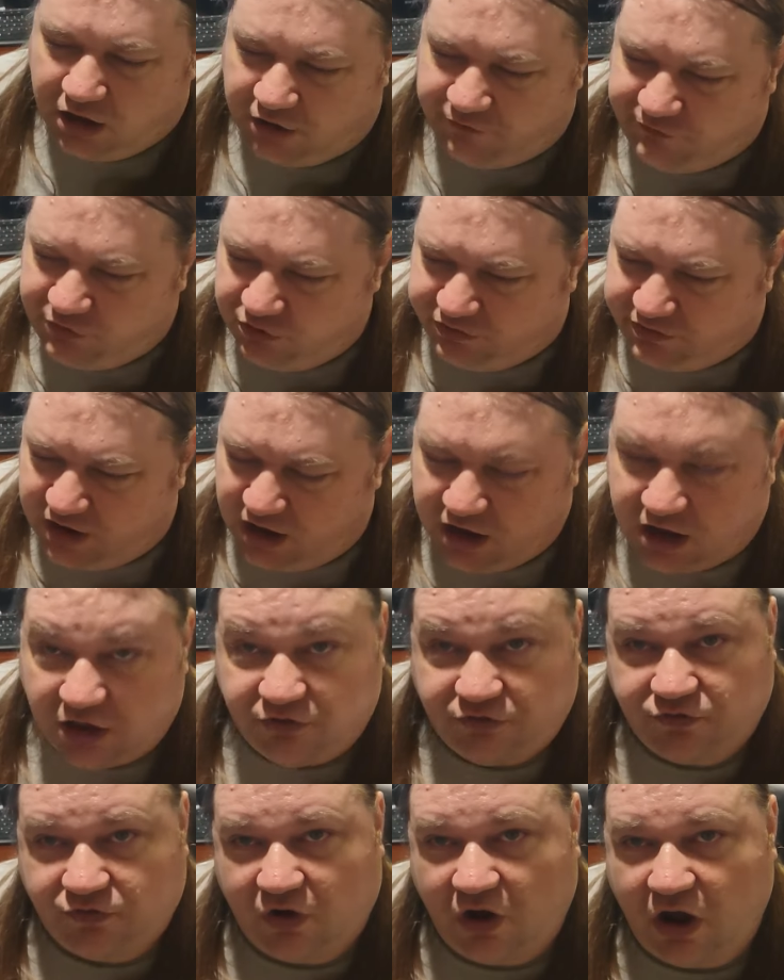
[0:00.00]
If you take
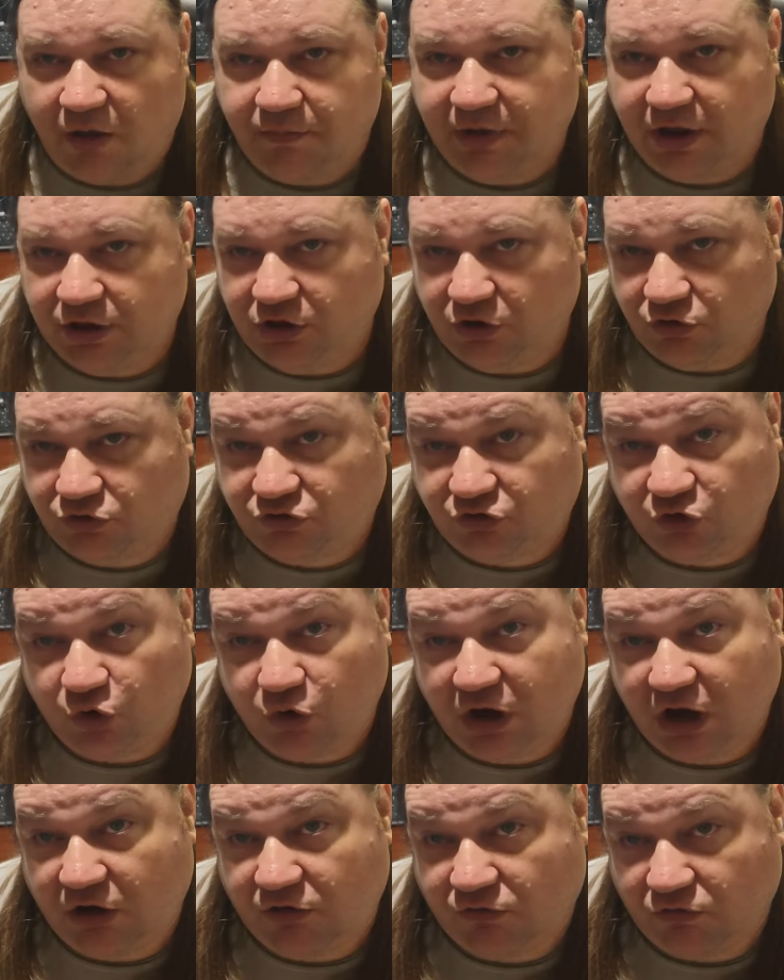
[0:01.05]
a drum and you
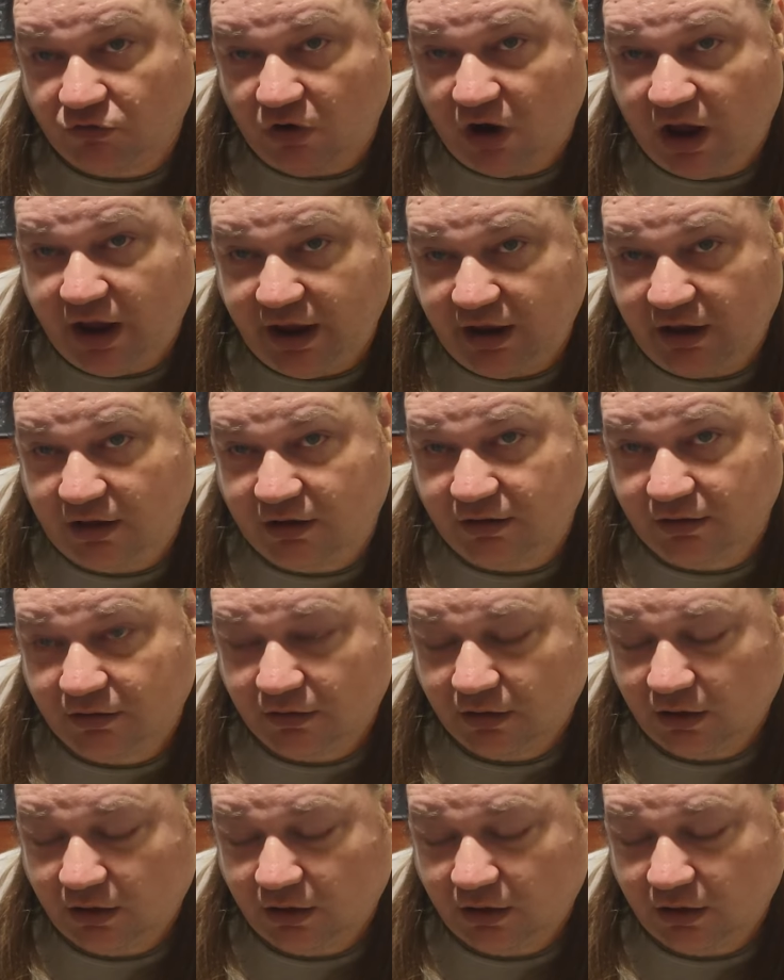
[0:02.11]
tune it right,